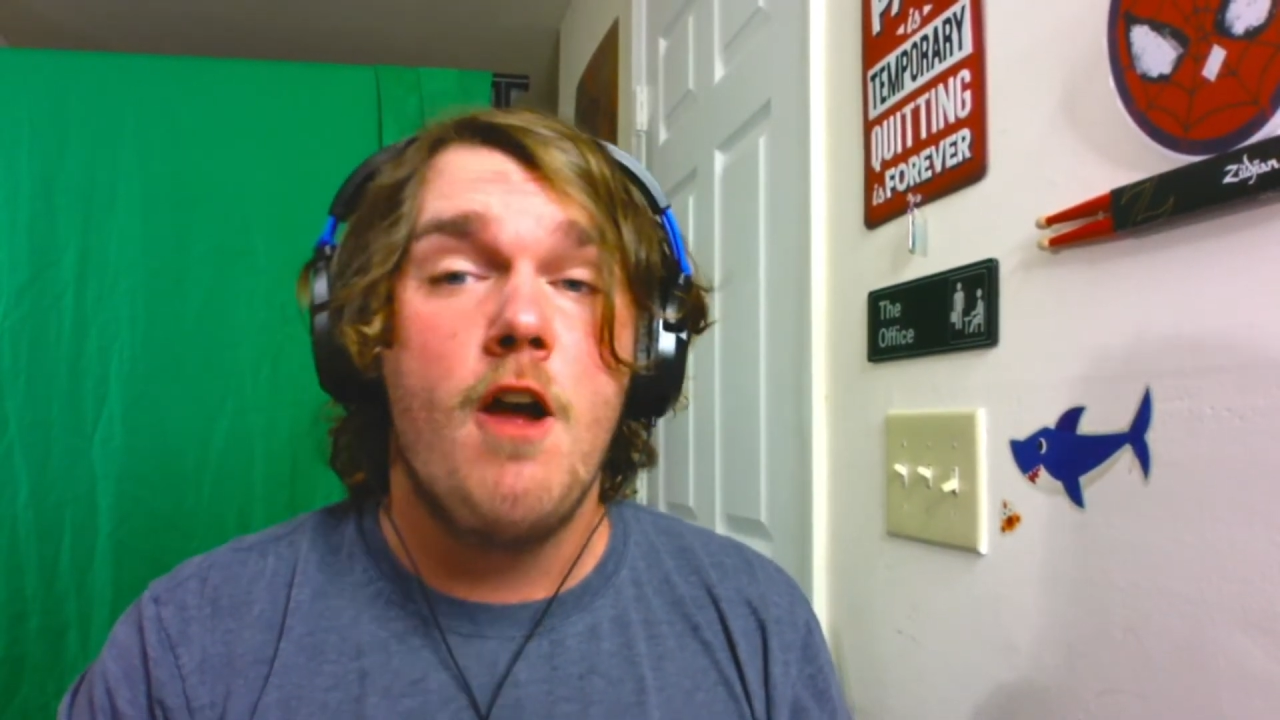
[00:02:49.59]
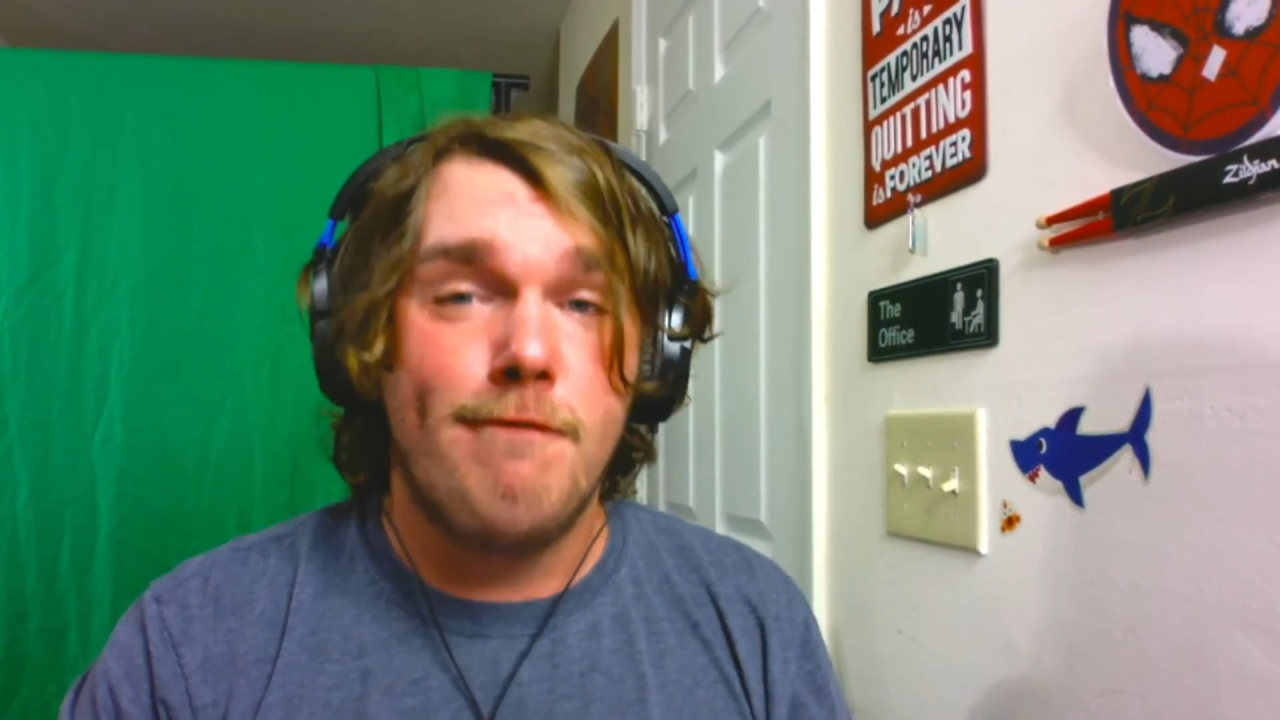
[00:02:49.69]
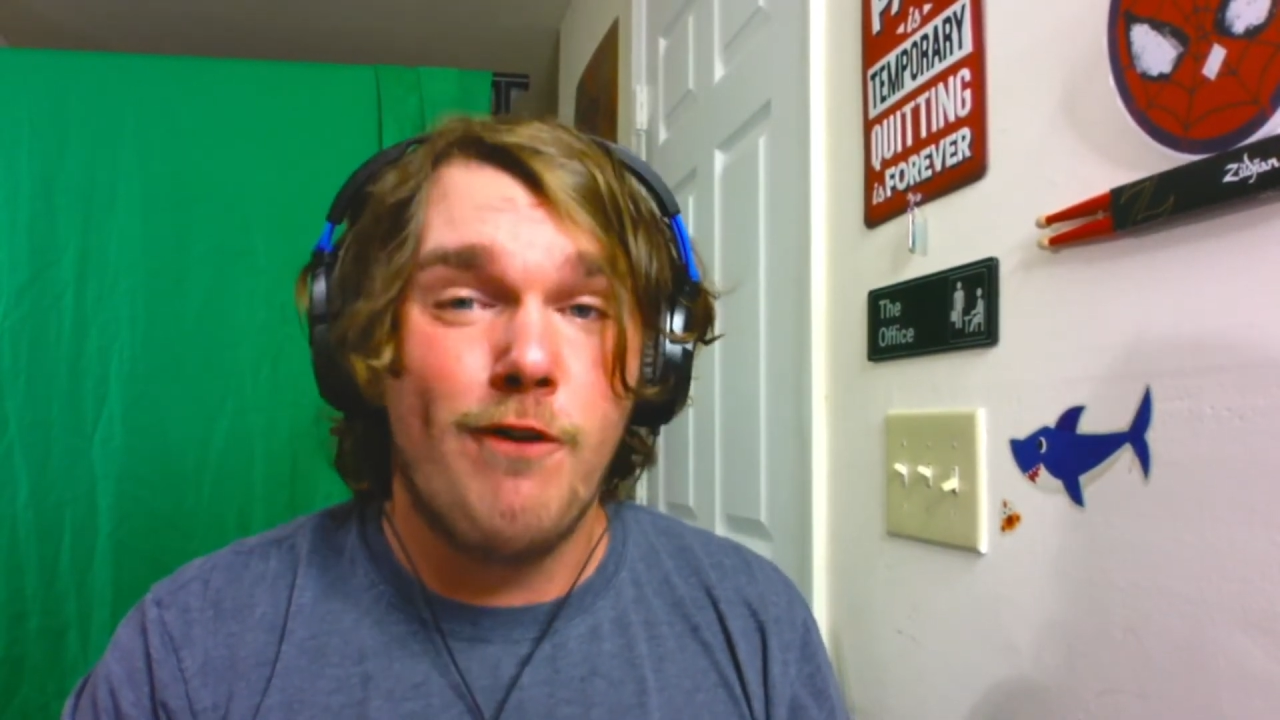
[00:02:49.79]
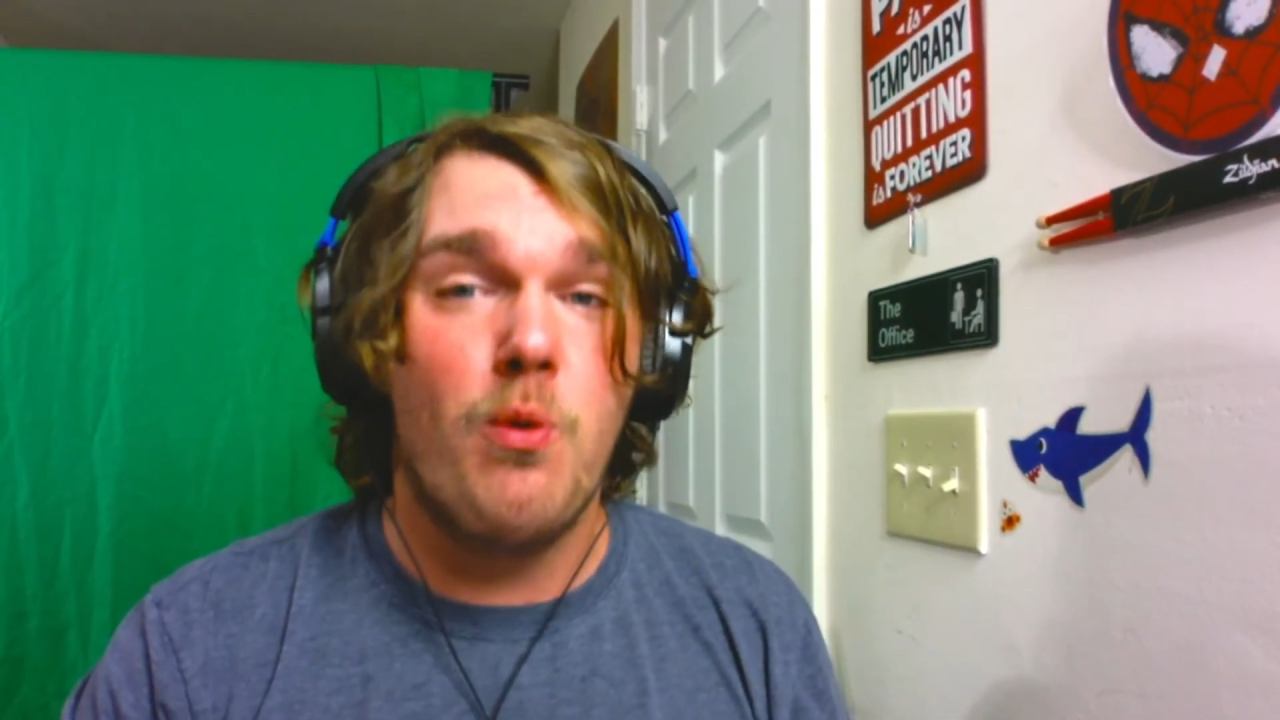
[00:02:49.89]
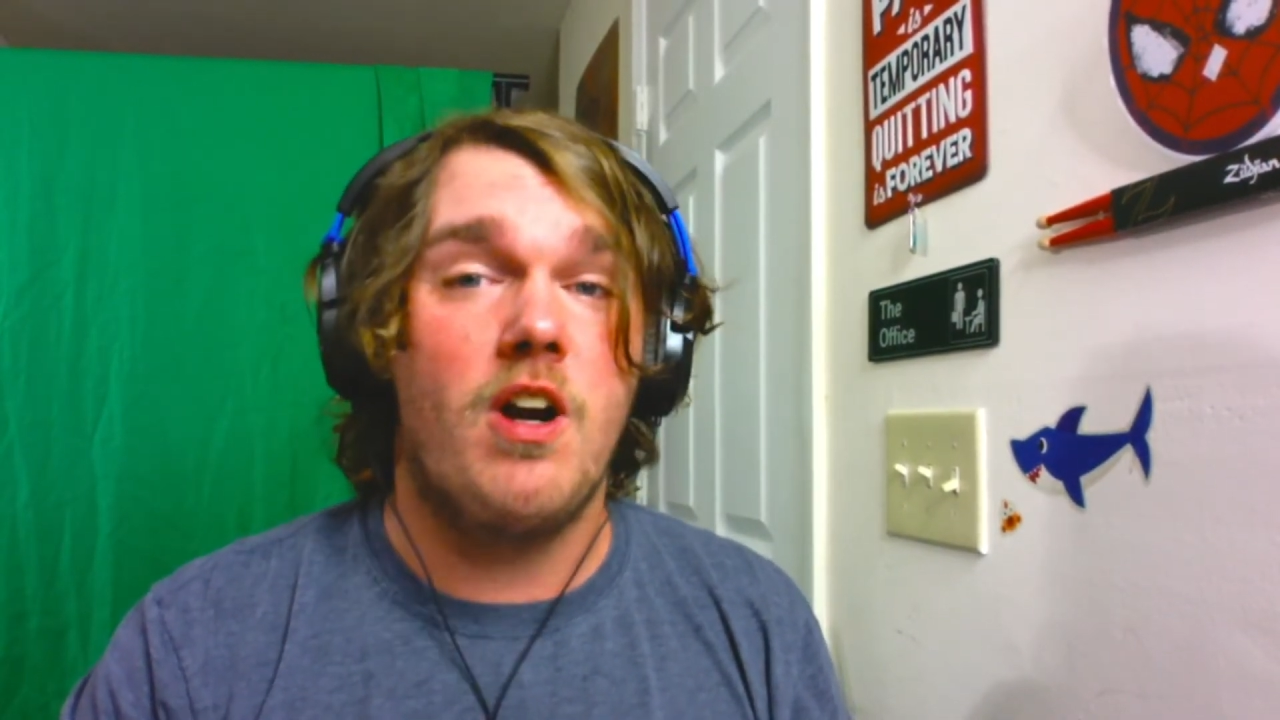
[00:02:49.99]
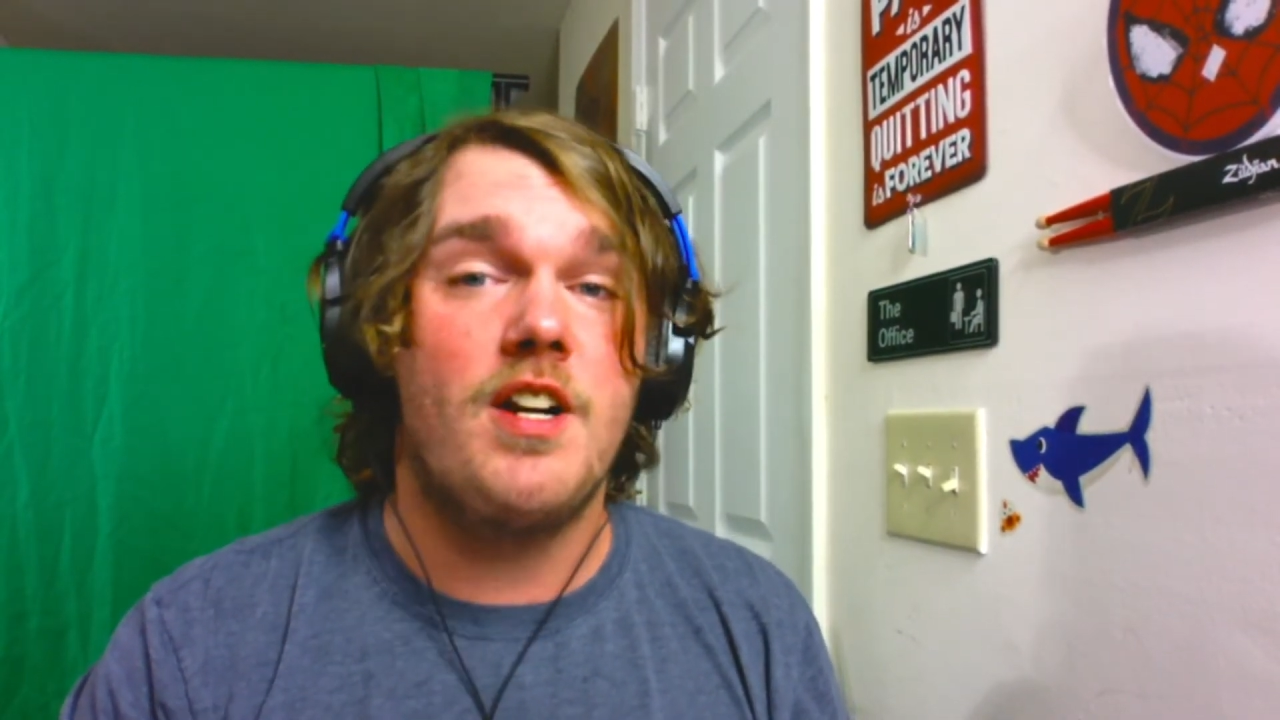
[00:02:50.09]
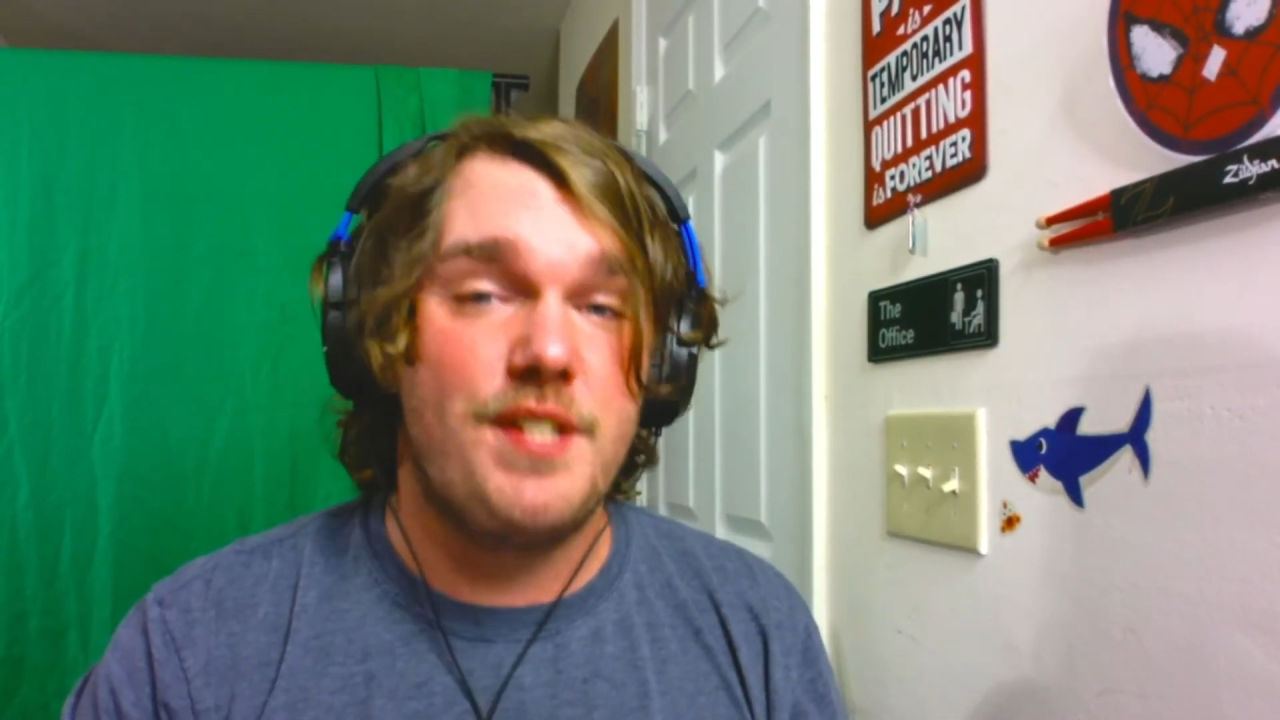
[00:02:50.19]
for